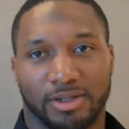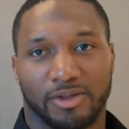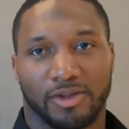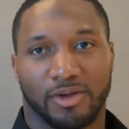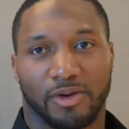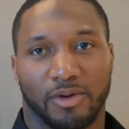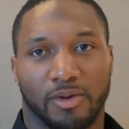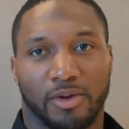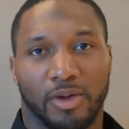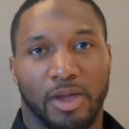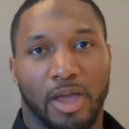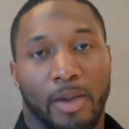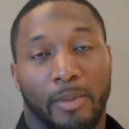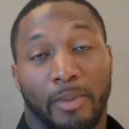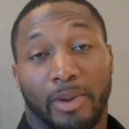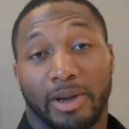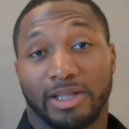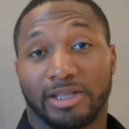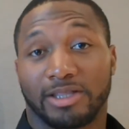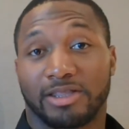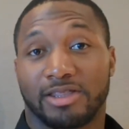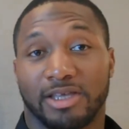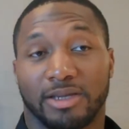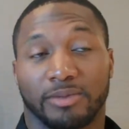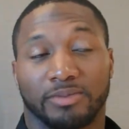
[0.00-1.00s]
So,
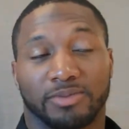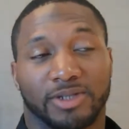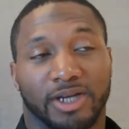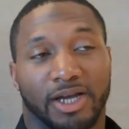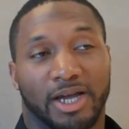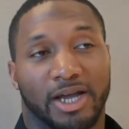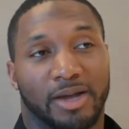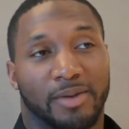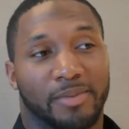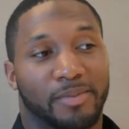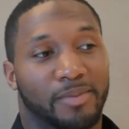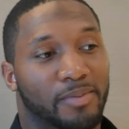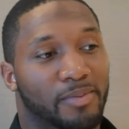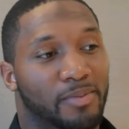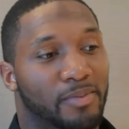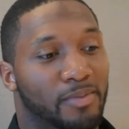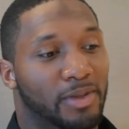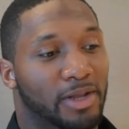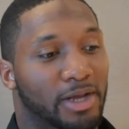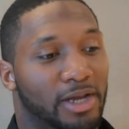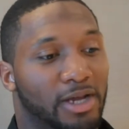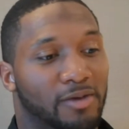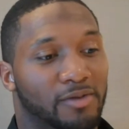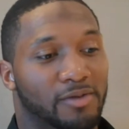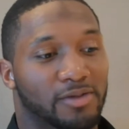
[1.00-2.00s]
but at the same time,
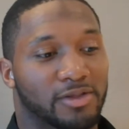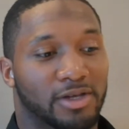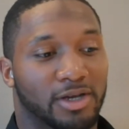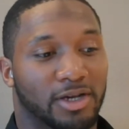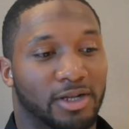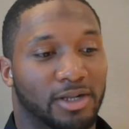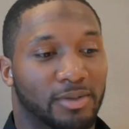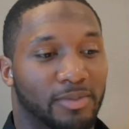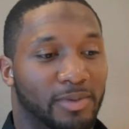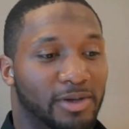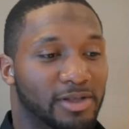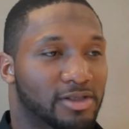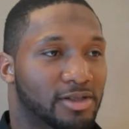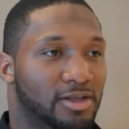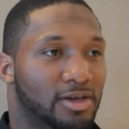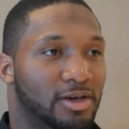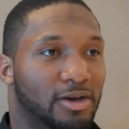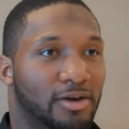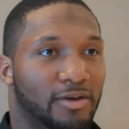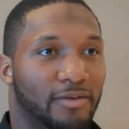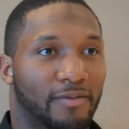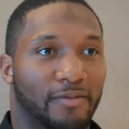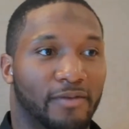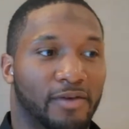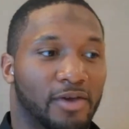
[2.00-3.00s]
like I was telling
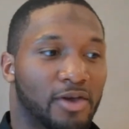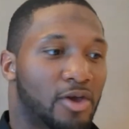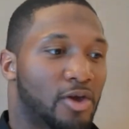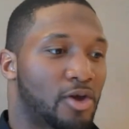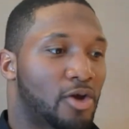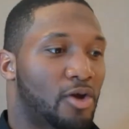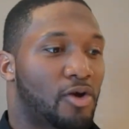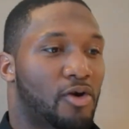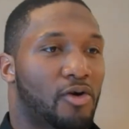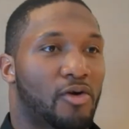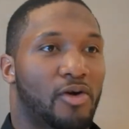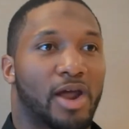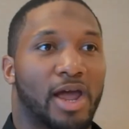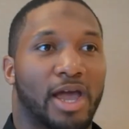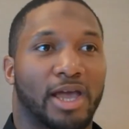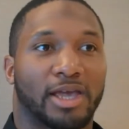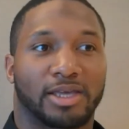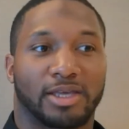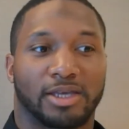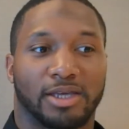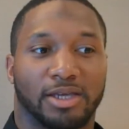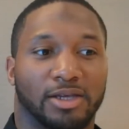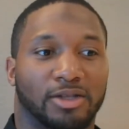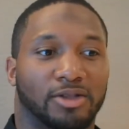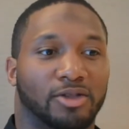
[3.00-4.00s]
myself,
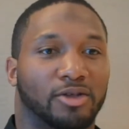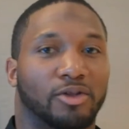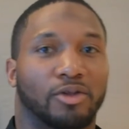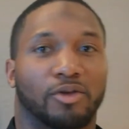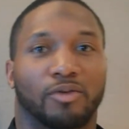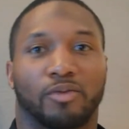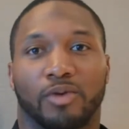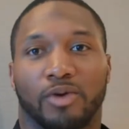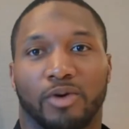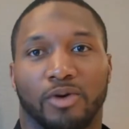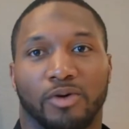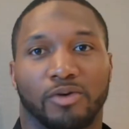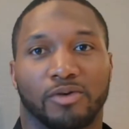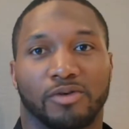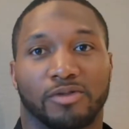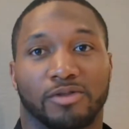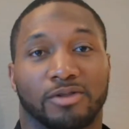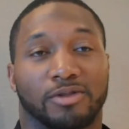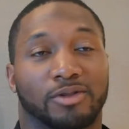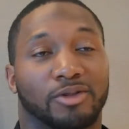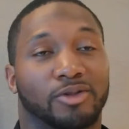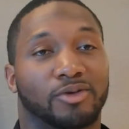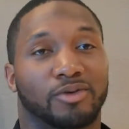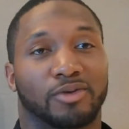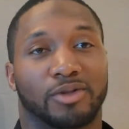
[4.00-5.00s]
Araki, De La
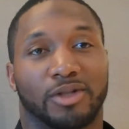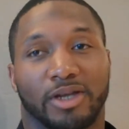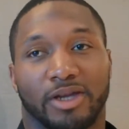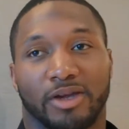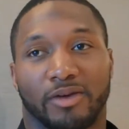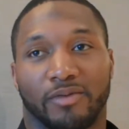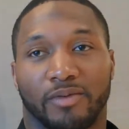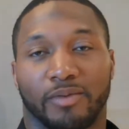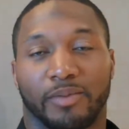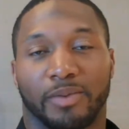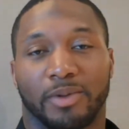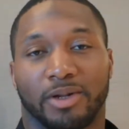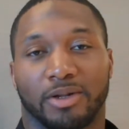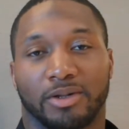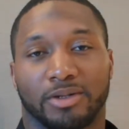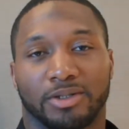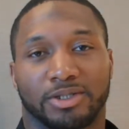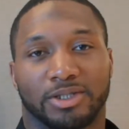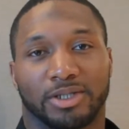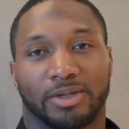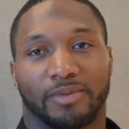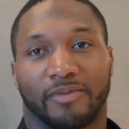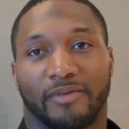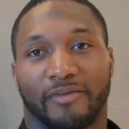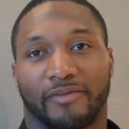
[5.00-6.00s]
Rose, Lule, we've been
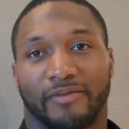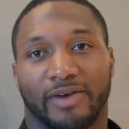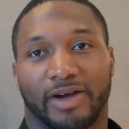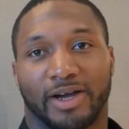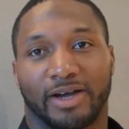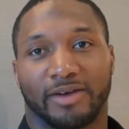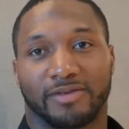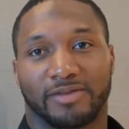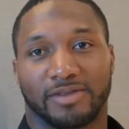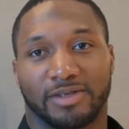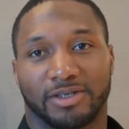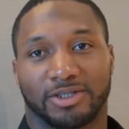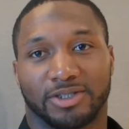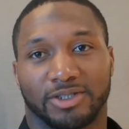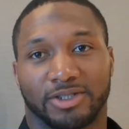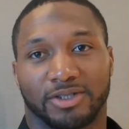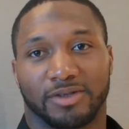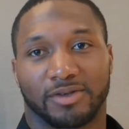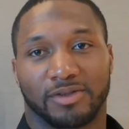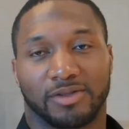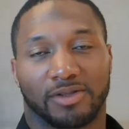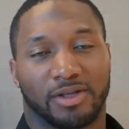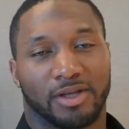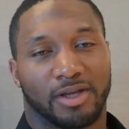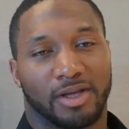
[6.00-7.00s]
on the team for 5-6
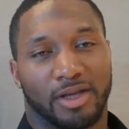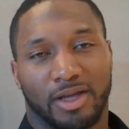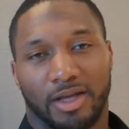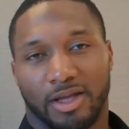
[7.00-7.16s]
years.